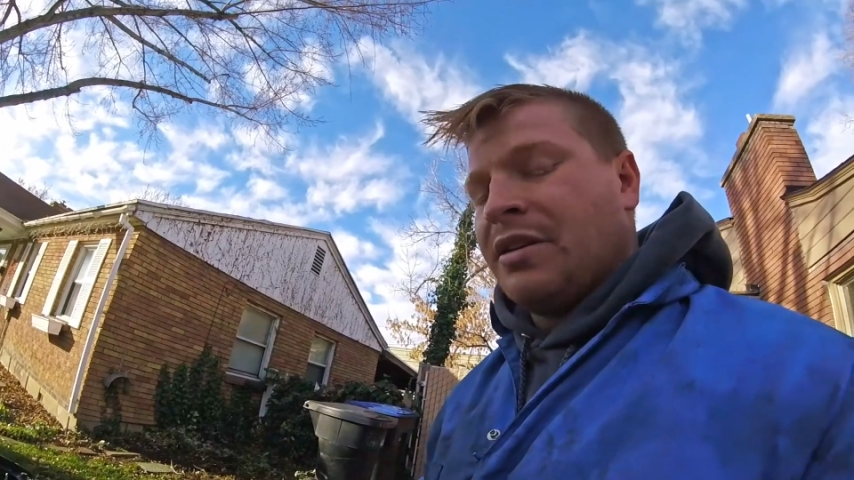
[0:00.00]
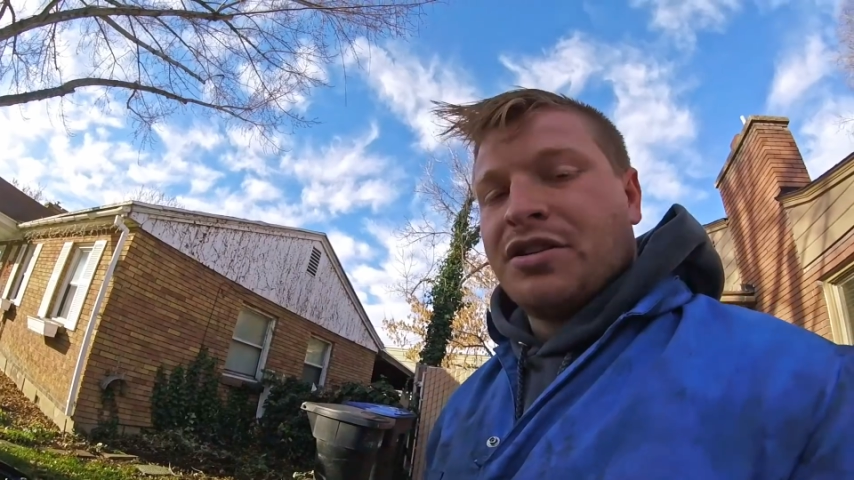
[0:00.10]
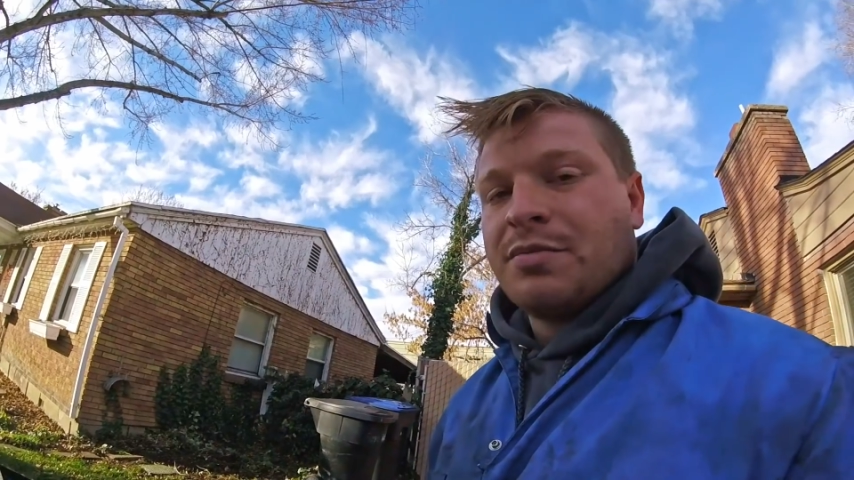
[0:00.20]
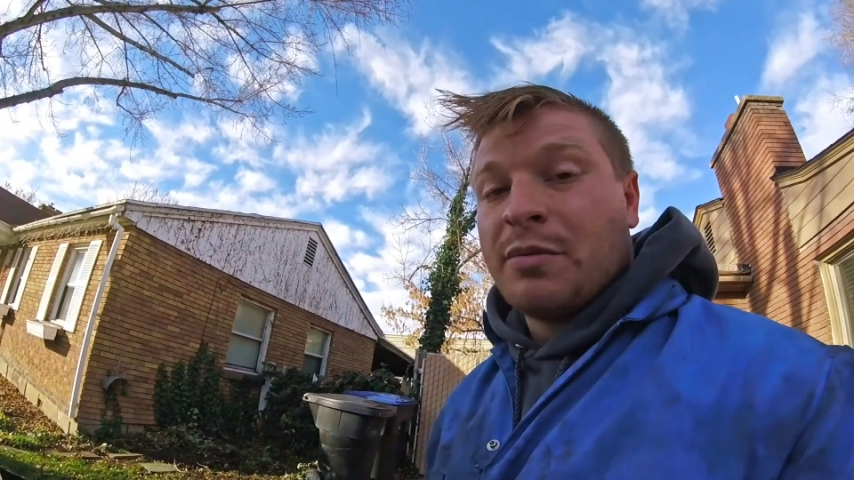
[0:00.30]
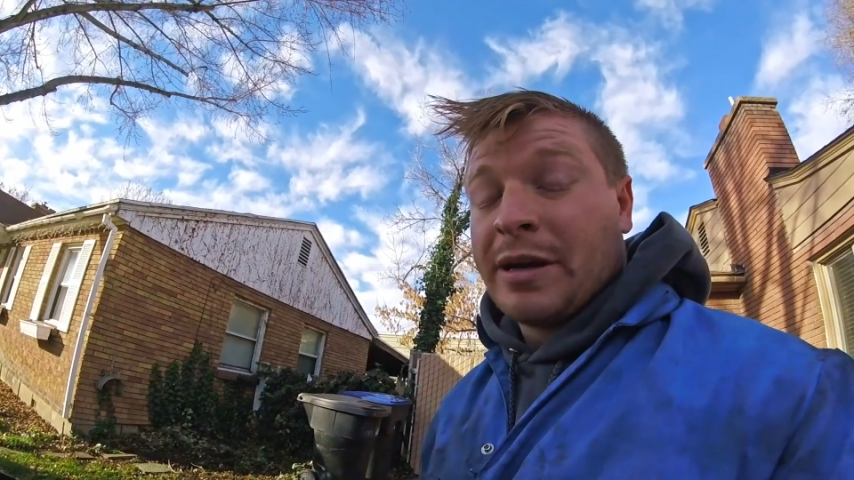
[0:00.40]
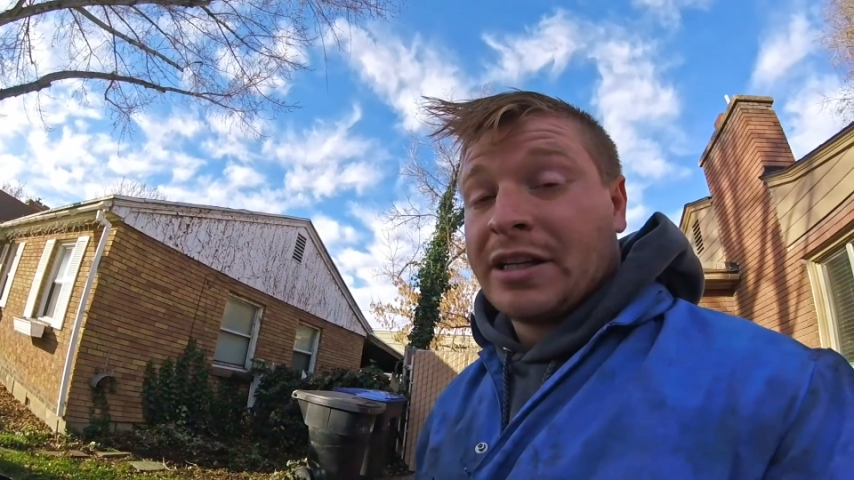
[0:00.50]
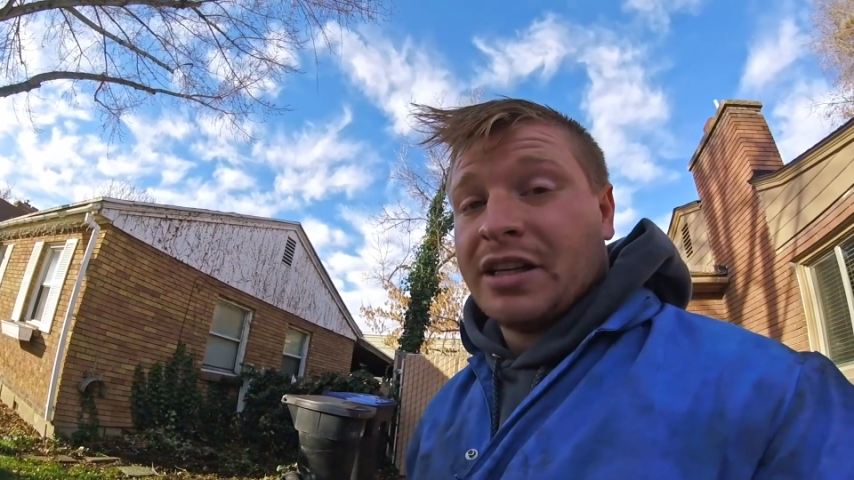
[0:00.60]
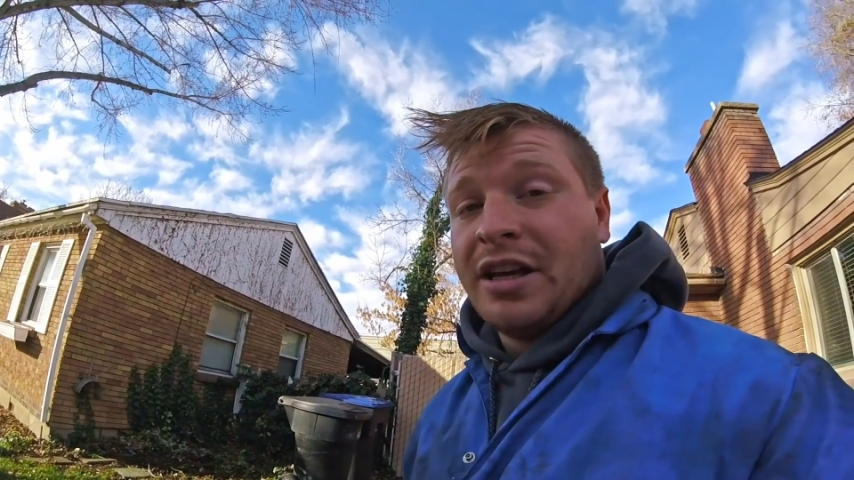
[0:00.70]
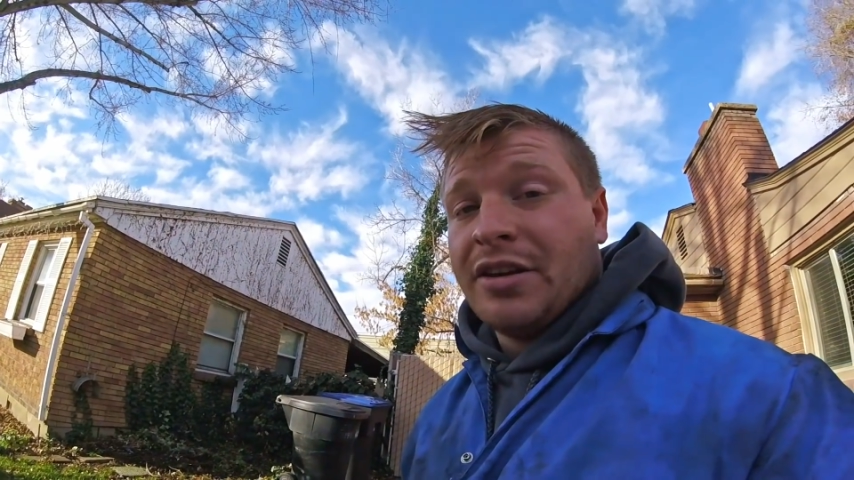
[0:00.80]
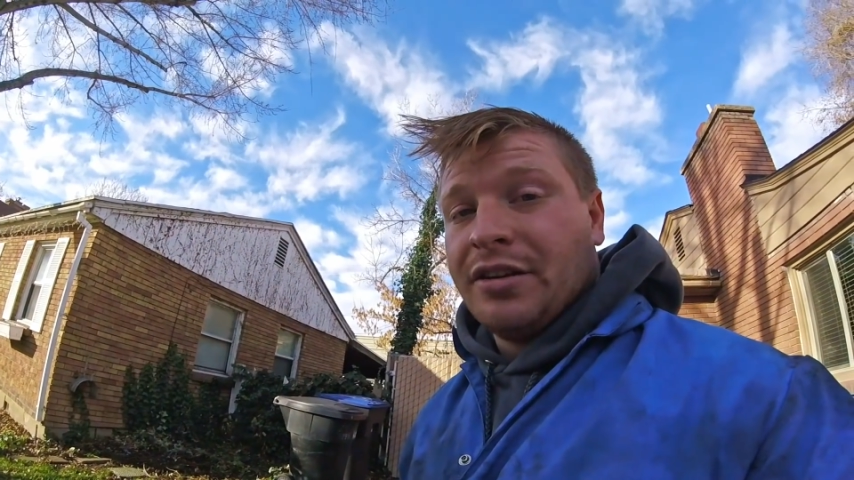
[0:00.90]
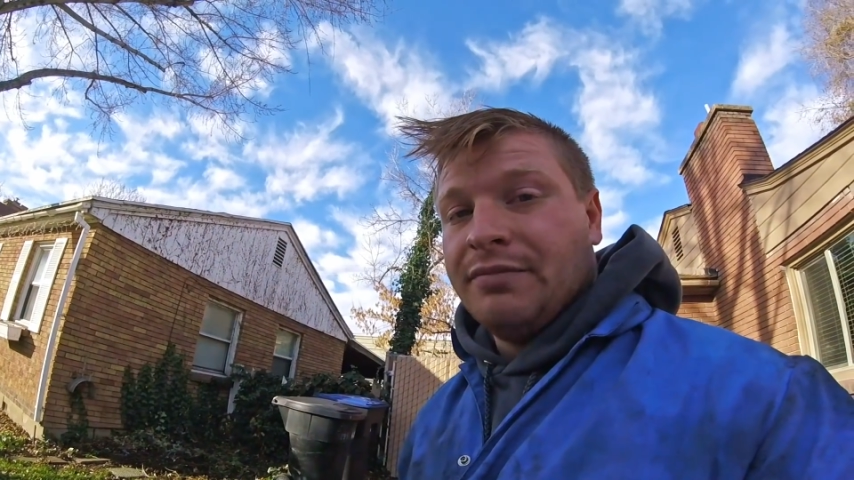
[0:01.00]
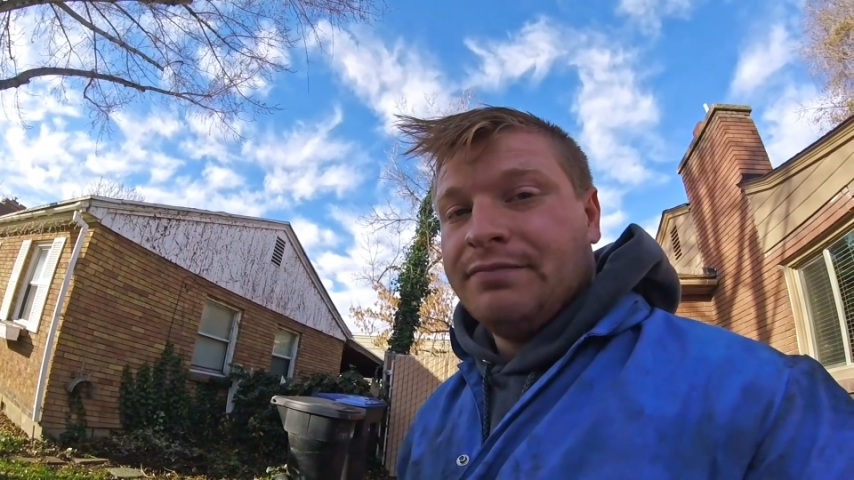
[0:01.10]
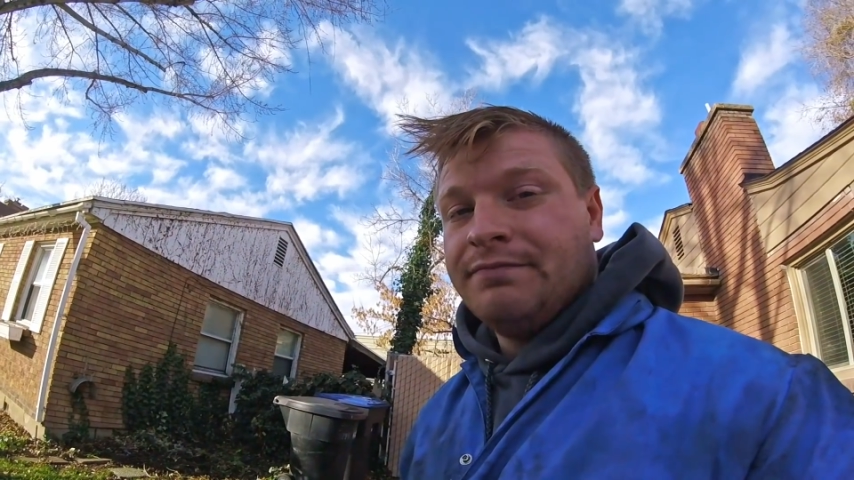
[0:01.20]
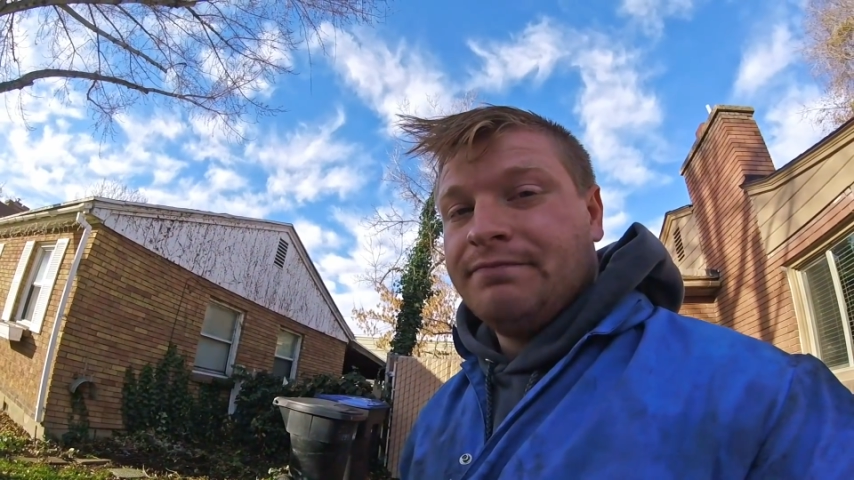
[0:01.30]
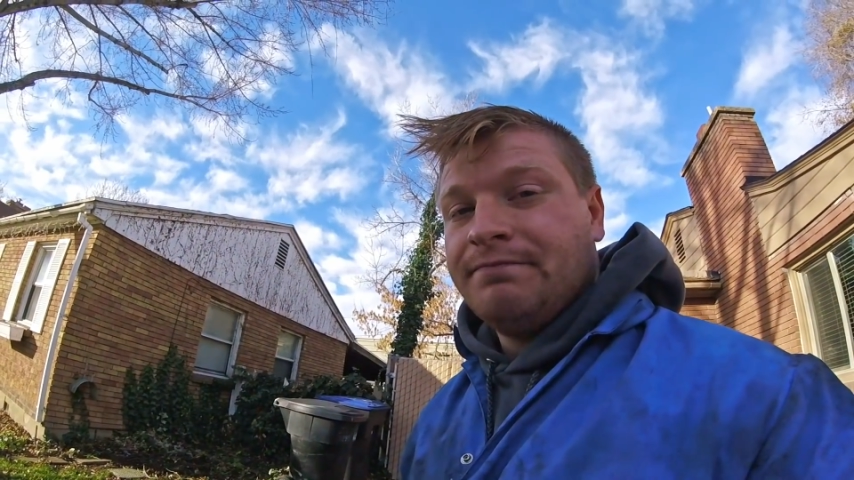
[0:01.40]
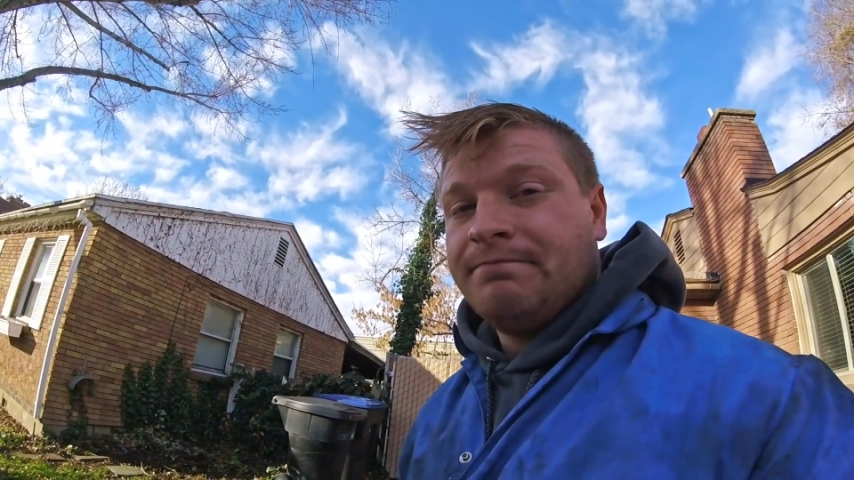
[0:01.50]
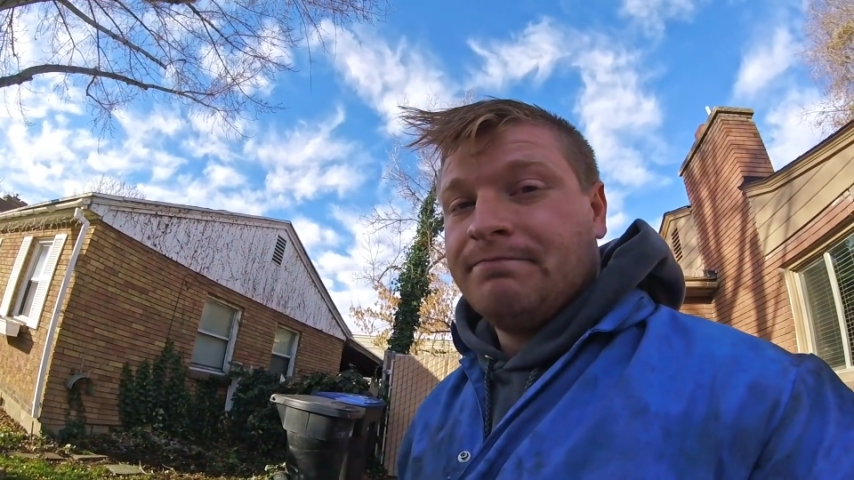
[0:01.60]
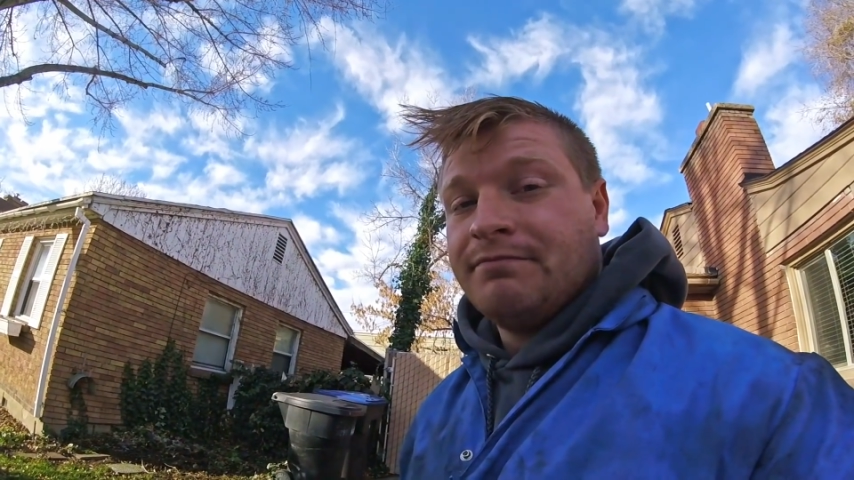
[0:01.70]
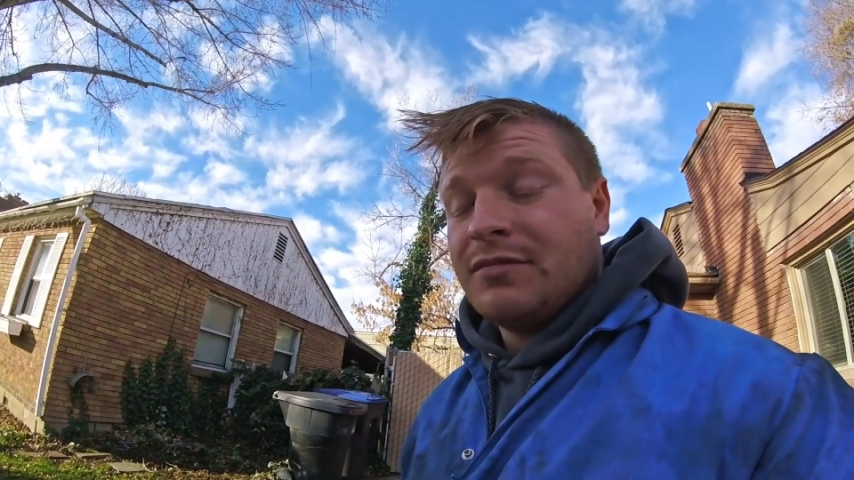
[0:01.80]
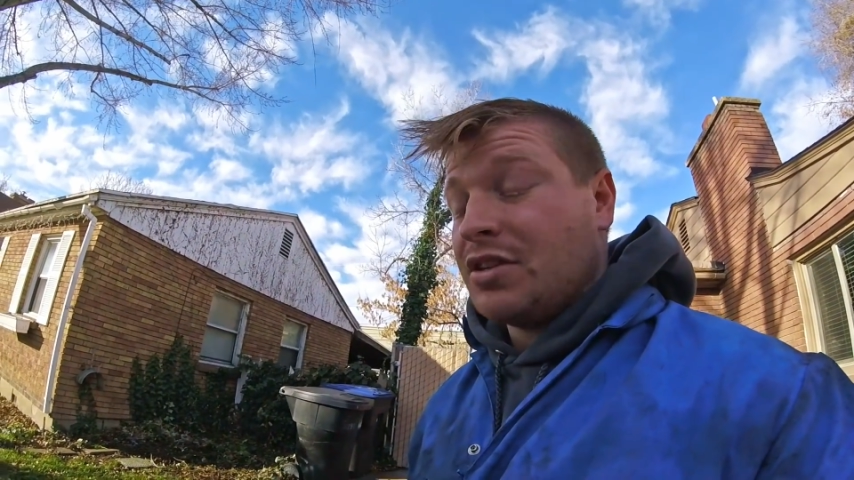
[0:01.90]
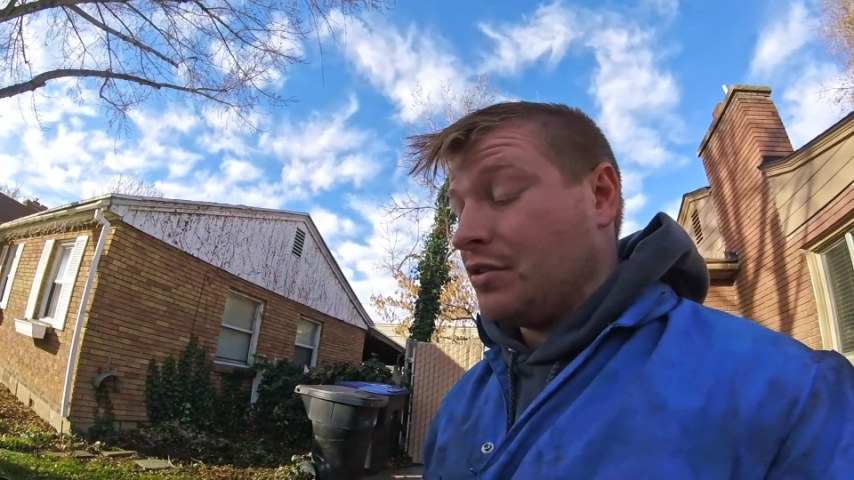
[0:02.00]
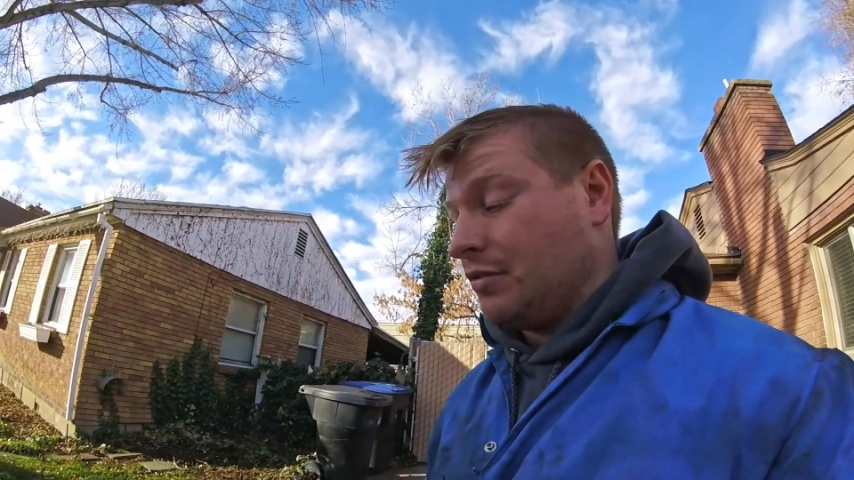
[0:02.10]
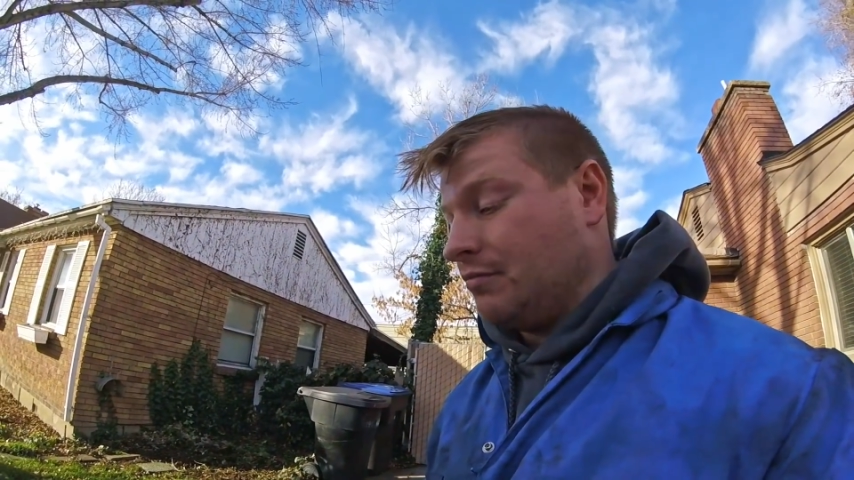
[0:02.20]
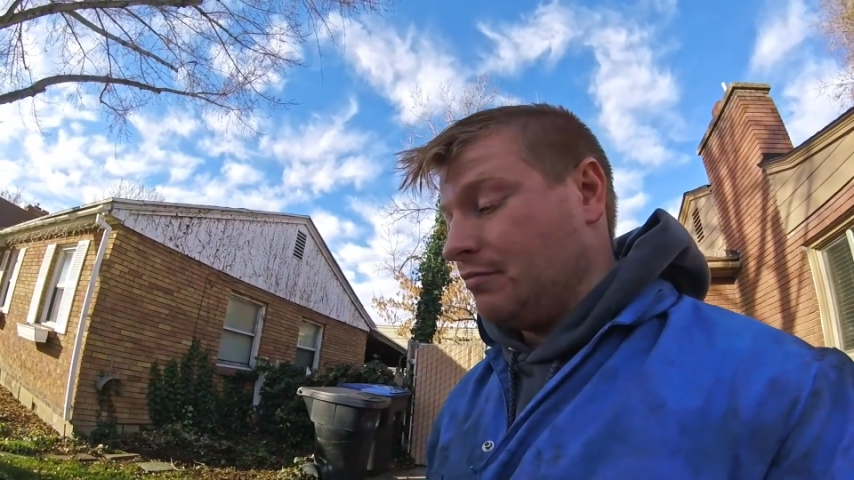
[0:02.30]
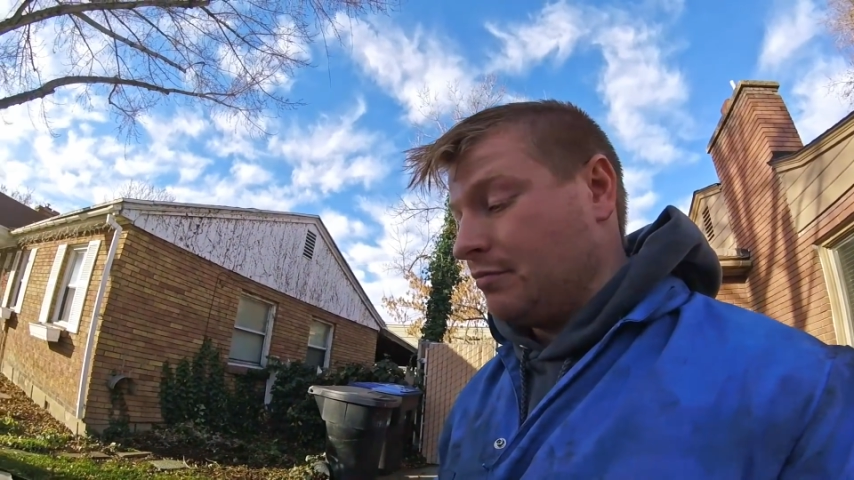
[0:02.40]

and just put back together. So